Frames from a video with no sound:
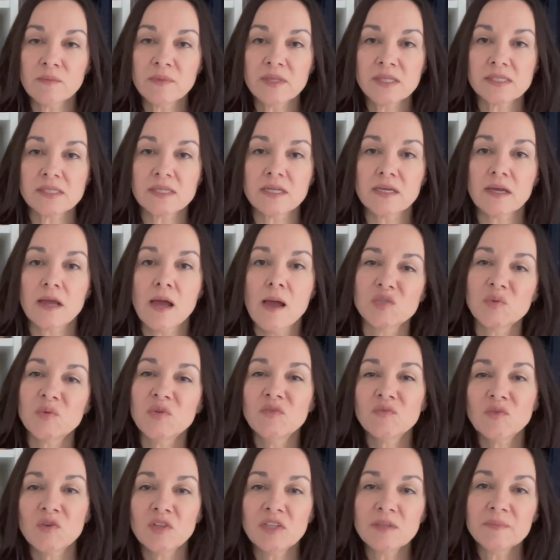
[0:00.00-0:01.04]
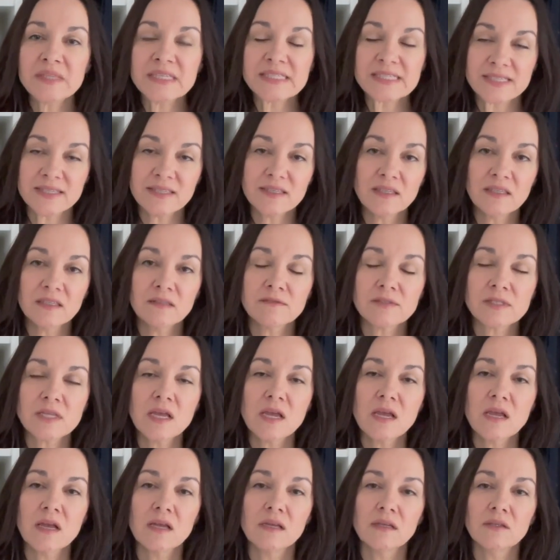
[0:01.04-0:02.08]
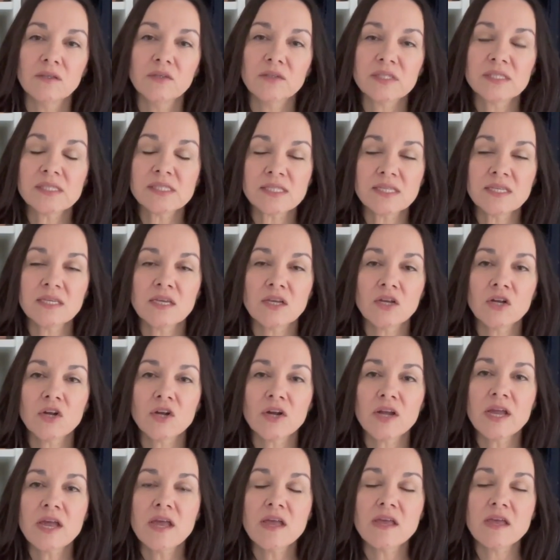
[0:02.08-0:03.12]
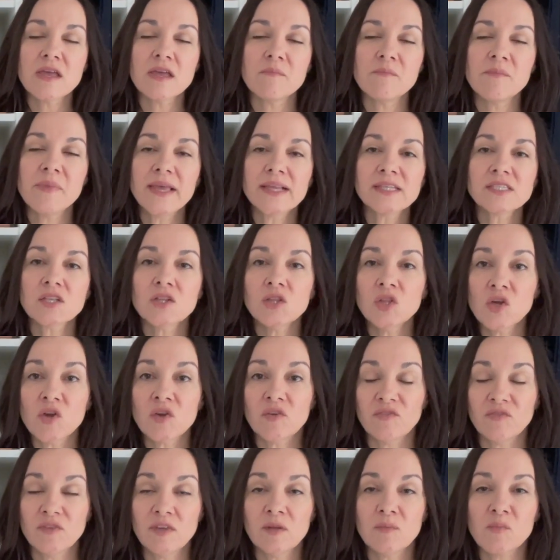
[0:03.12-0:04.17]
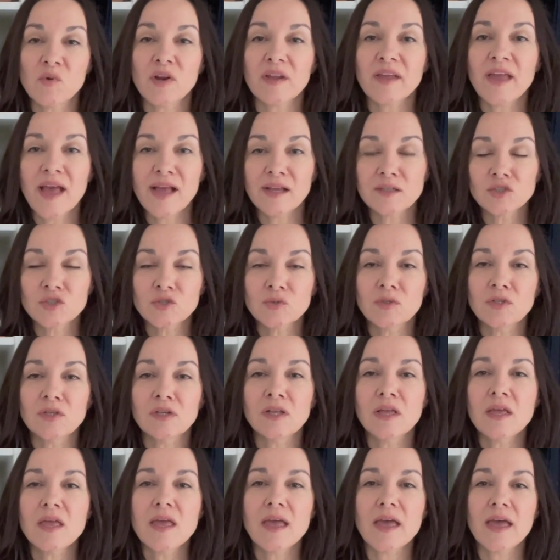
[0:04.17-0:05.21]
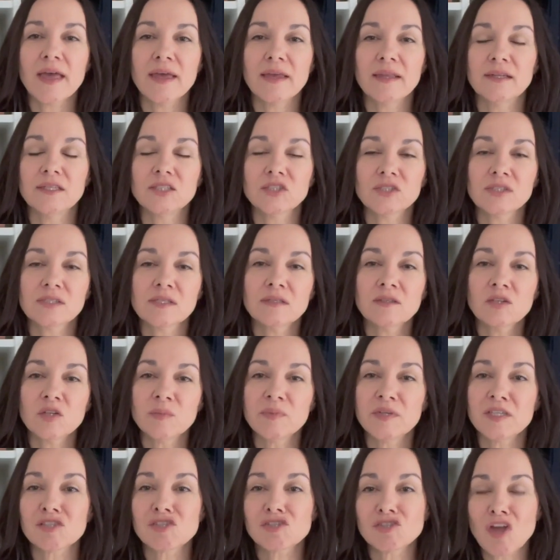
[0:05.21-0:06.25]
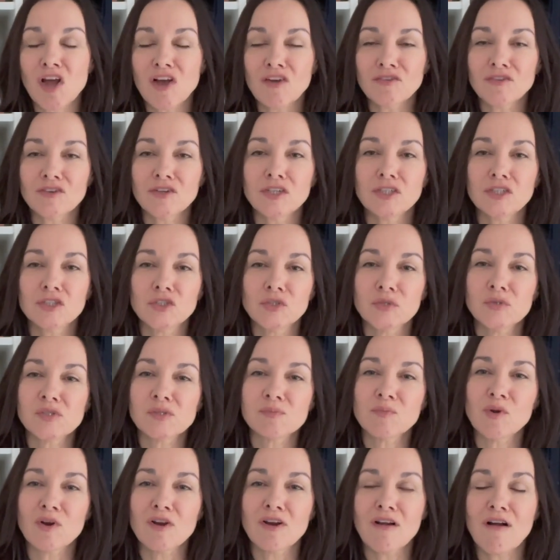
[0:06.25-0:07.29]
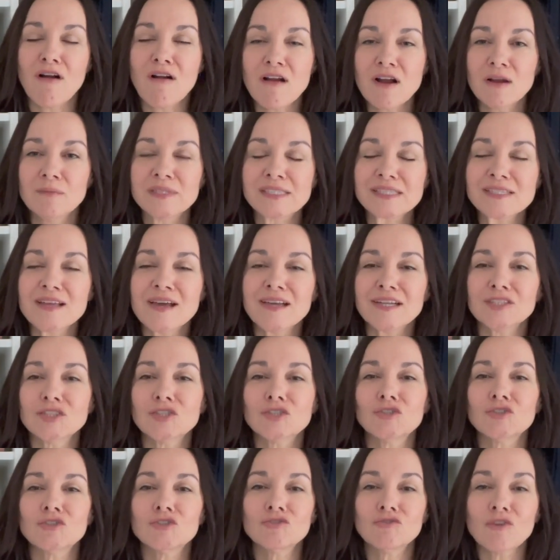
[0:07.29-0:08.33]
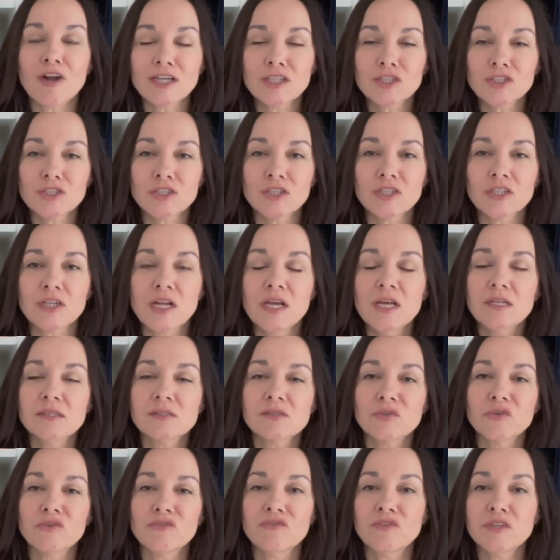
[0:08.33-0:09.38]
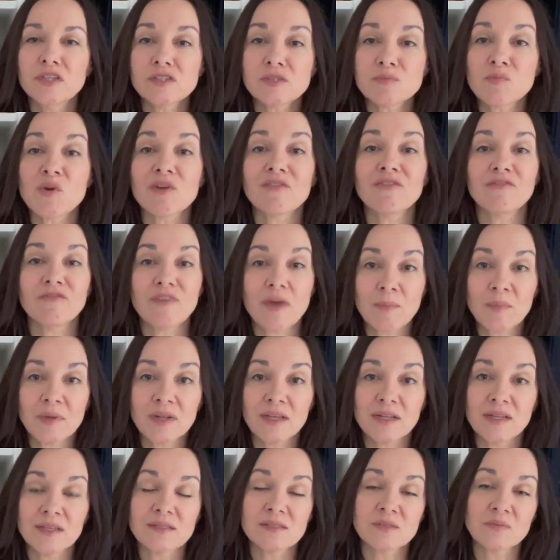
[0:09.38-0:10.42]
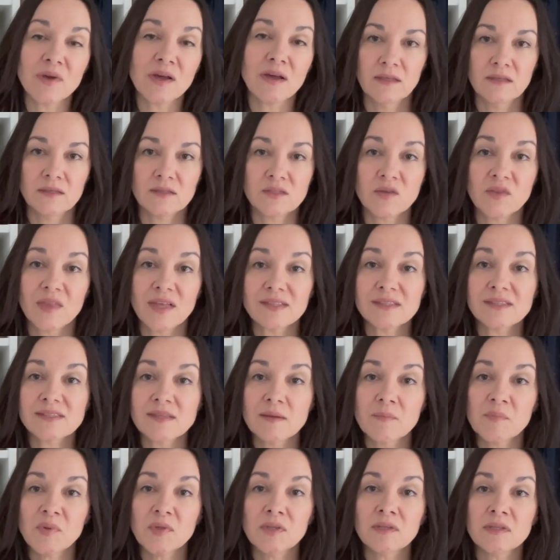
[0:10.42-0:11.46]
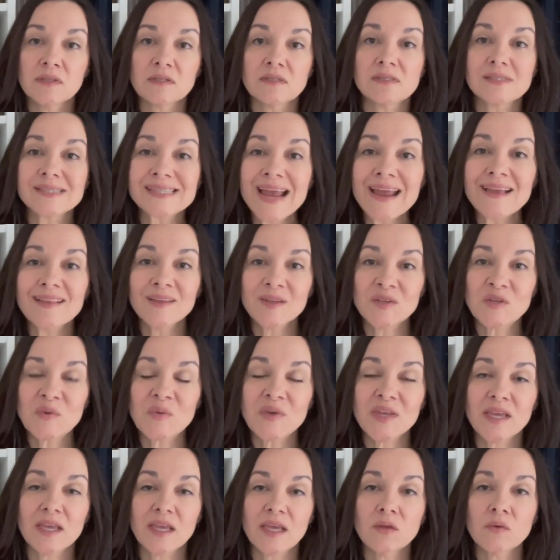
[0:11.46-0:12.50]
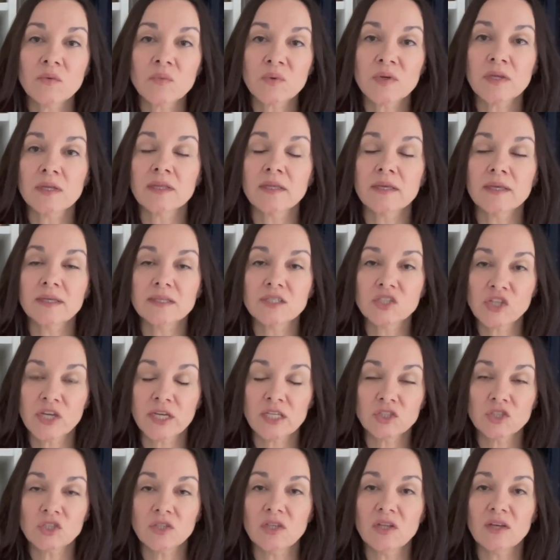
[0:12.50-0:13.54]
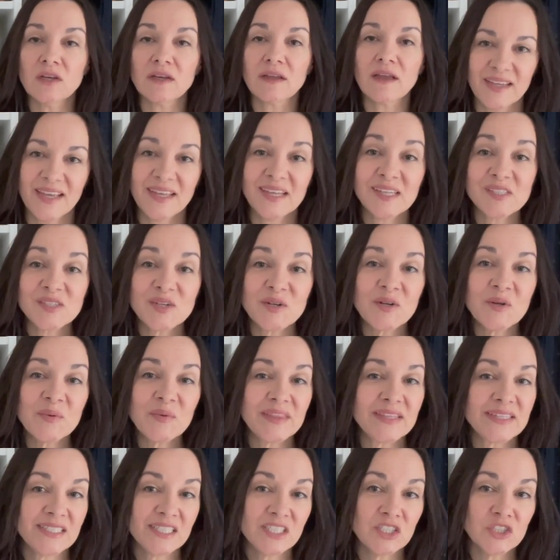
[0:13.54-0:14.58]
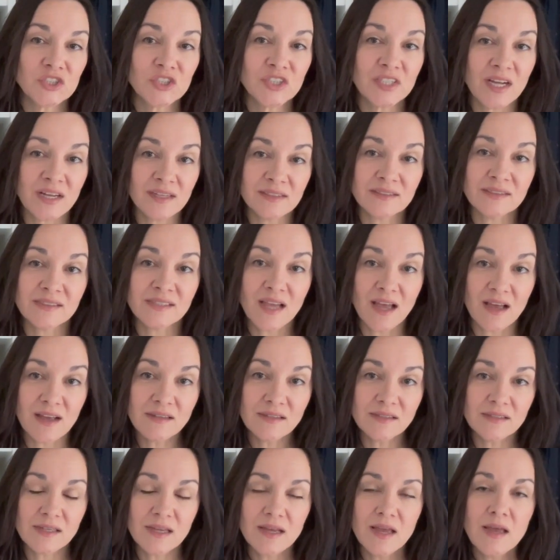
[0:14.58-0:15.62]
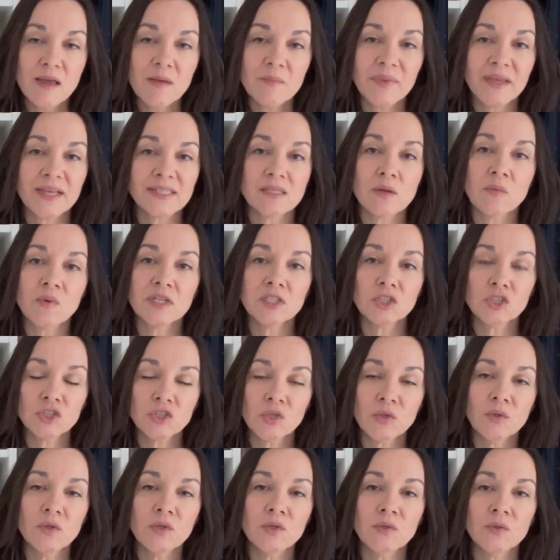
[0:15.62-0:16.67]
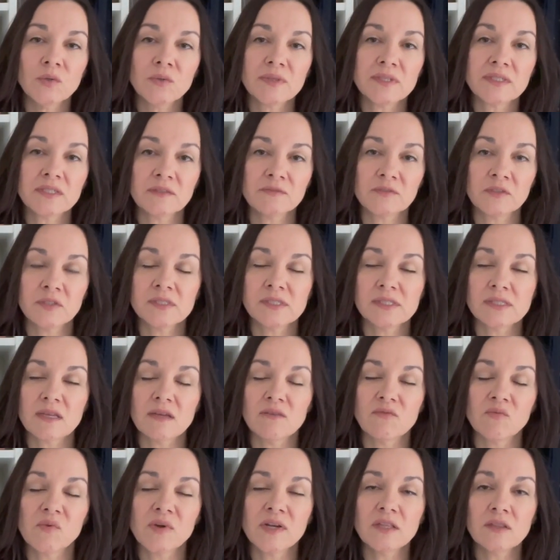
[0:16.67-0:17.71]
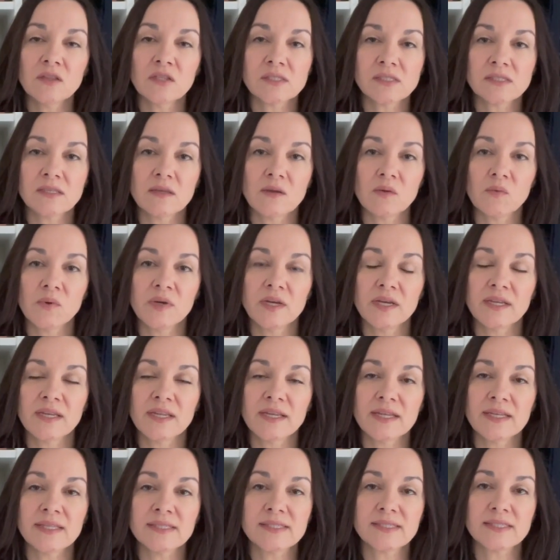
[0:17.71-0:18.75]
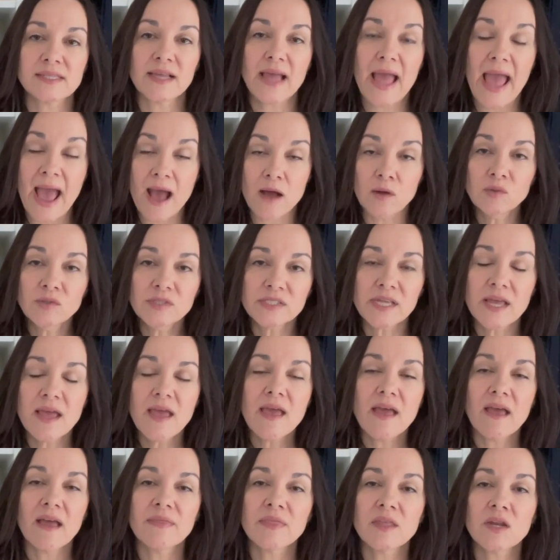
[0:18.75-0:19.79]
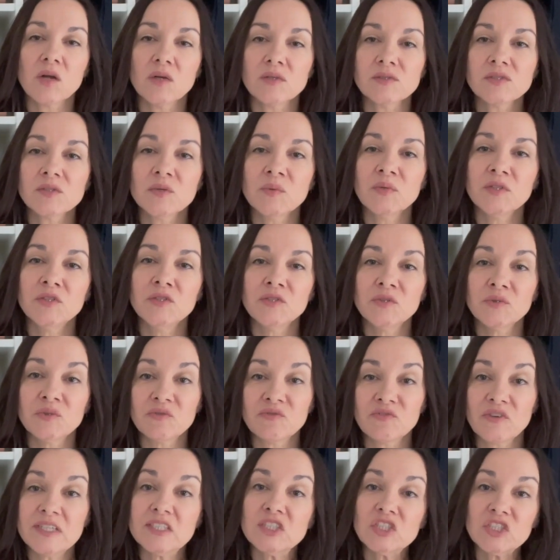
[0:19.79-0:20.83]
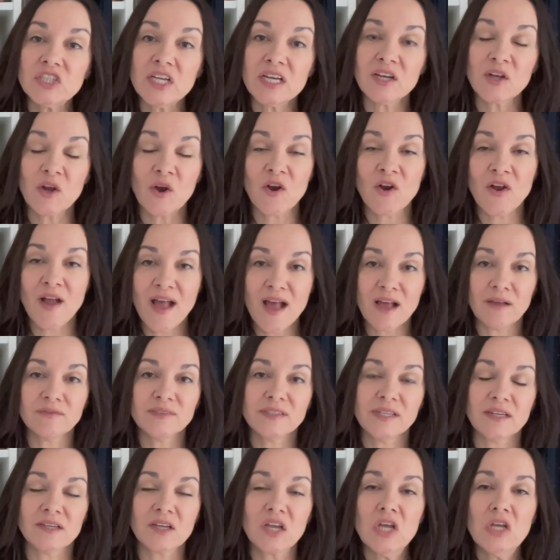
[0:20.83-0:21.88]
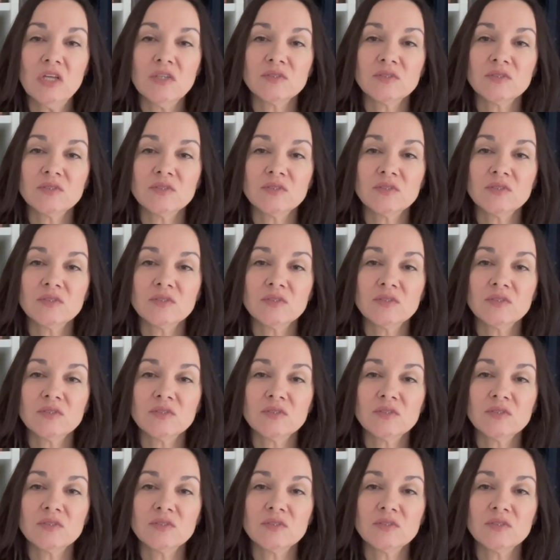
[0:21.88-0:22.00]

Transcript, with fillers: this look. When you roll up the sleeves, you can see here, it makes the look feel more casual and just a little bit softer. It shows more arm. It's not as structured, so it feels more feminine as well. So that simple little styling tweak can really change a look. And I started with the t-shirt untucked because I want to show you the difference of what it looks like when it's out and then also when you do a French tuck or a half tuck.